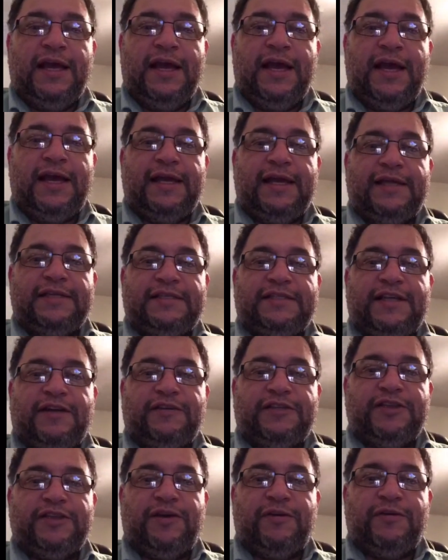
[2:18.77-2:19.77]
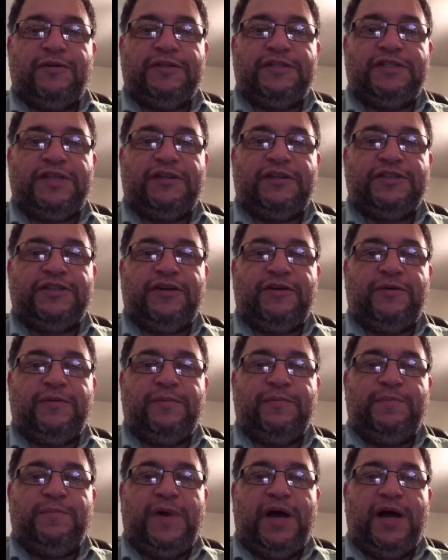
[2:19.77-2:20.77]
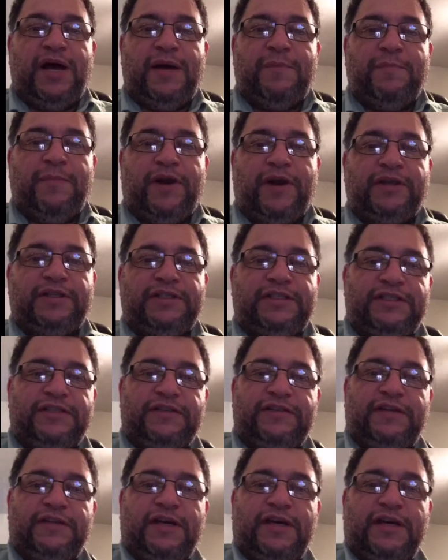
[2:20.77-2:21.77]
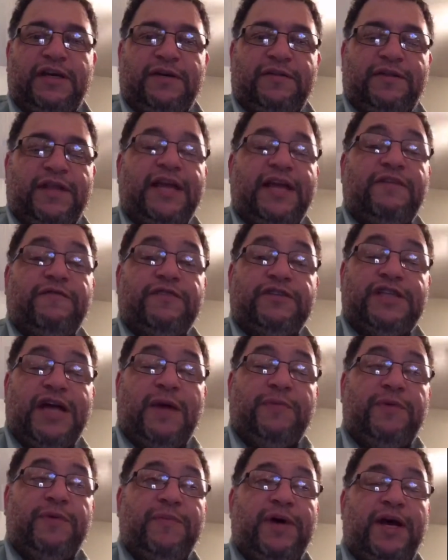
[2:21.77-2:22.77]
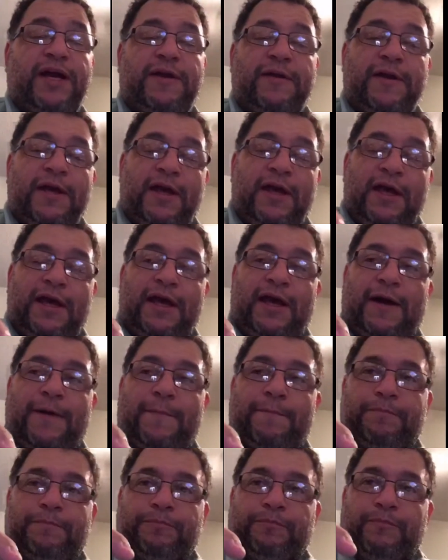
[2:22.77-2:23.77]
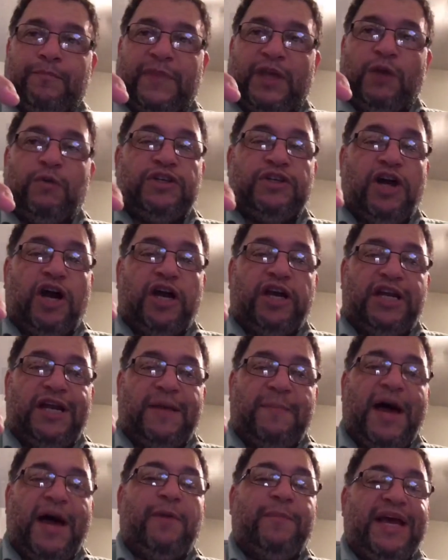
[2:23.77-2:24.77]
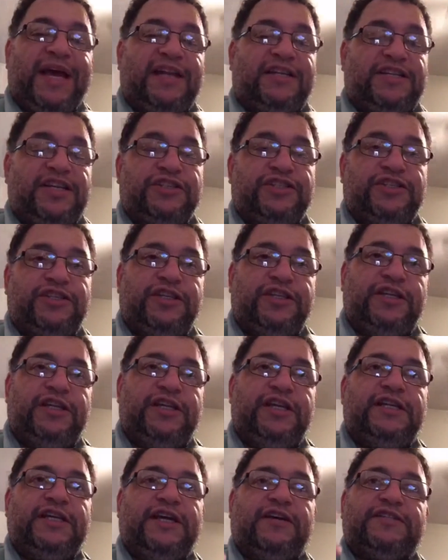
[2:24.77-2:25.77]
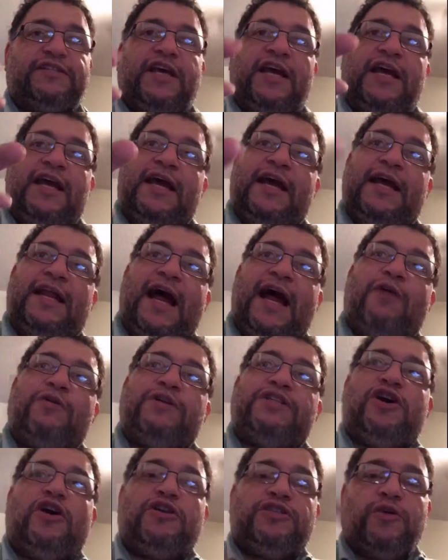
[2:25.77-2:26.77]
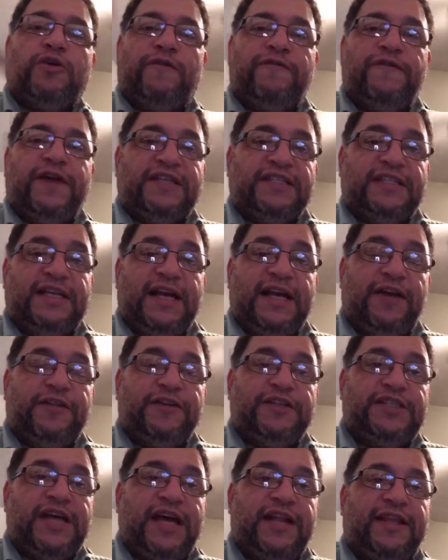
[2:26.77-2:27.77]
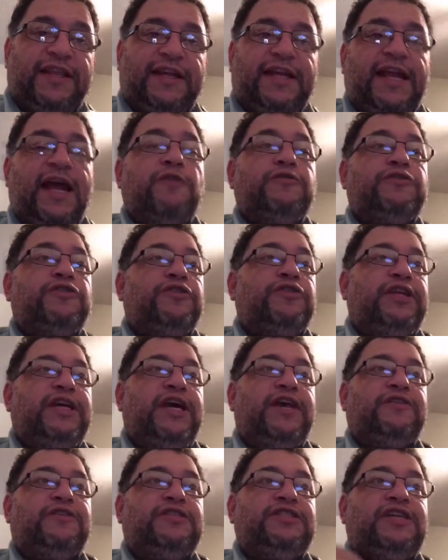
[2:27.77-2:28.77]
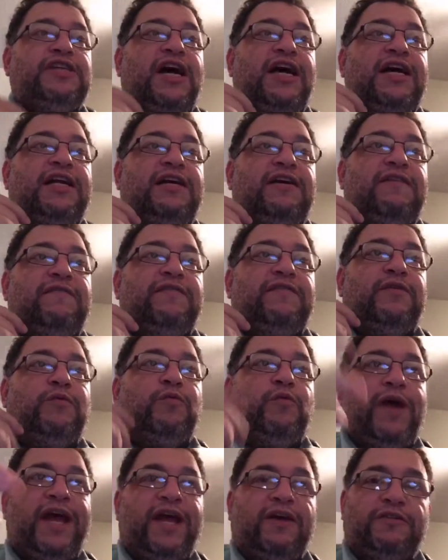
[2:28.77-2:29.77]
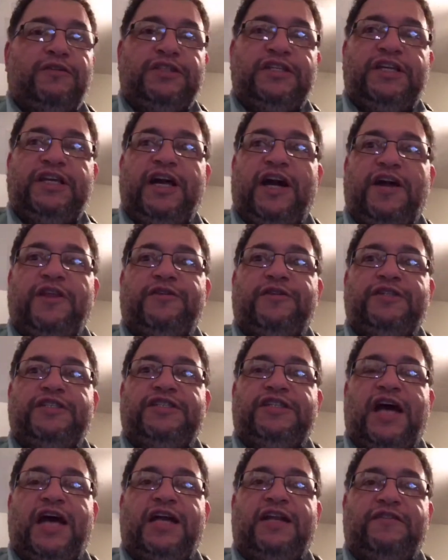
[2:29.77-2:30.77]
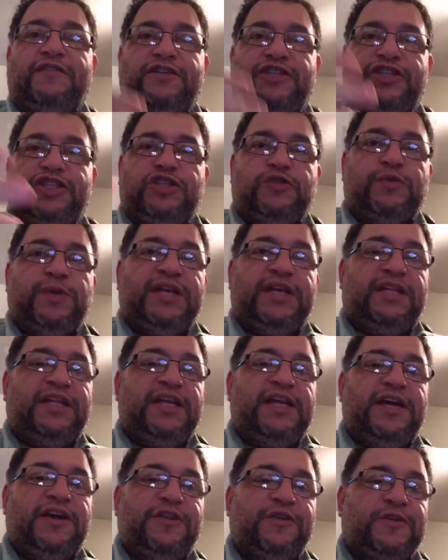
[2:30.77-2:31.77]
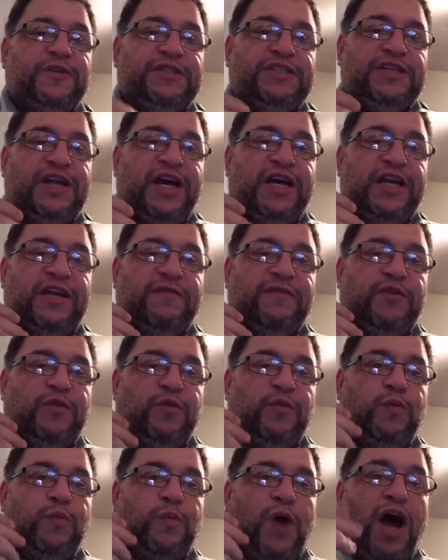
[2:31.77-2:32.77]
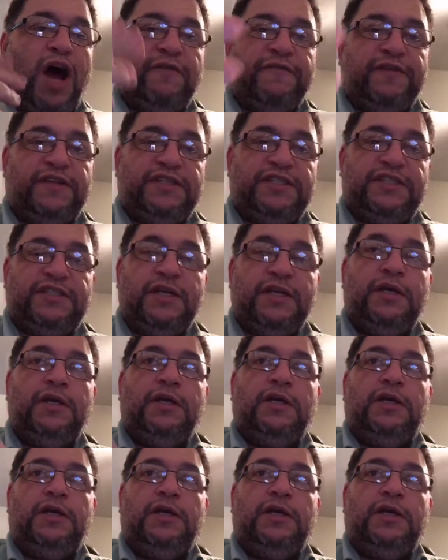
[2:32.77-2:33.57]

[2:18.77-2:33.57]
hey, Celso Martins, thank you for stopping by. We're talking about paying attention to the details and how it also affects the other side of the counter, the other side of the rails, the other side of the street, the other side of the office.